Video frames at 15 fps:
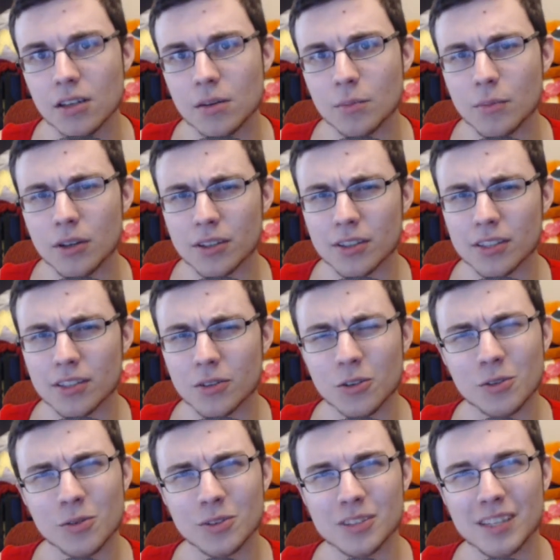monthly, or
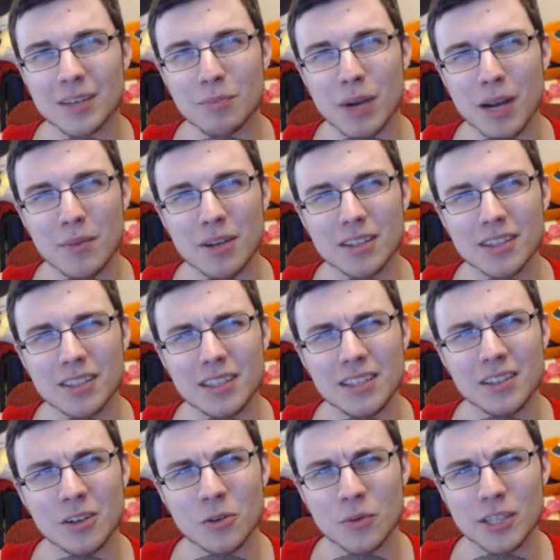it was like
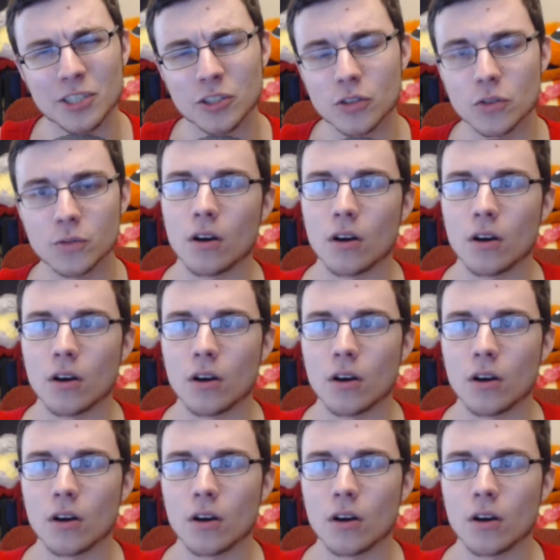bi-monthly or regional,